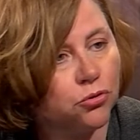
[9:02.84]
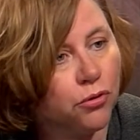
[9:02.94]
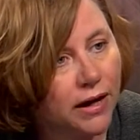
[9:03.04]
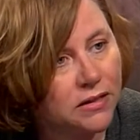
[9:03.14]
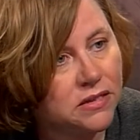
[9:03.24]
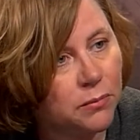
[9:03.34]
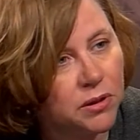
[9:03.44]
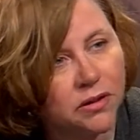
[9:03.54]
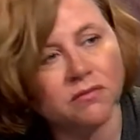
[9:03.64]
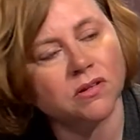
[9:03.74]
grants, I
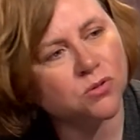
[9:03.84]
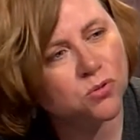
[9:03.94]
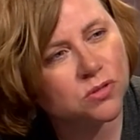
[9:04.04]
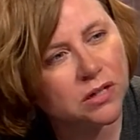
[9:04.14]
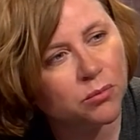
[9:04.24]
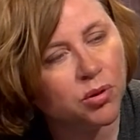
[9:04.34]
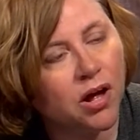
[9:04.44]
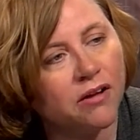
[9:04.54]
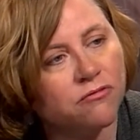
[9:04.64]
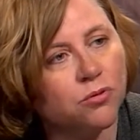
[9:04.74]
believe, that schools can
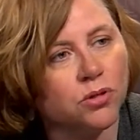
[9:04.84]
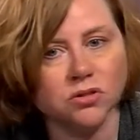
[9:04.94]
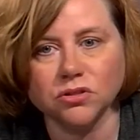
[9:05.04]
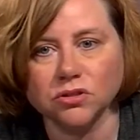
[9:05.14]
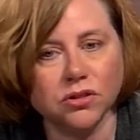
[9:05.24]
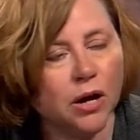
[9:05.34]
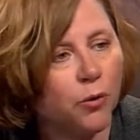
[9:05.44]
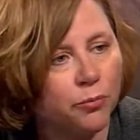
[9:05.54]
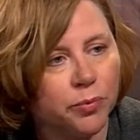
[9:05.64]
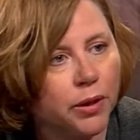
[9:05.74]
apply for to
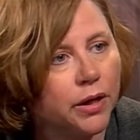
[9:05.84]
help,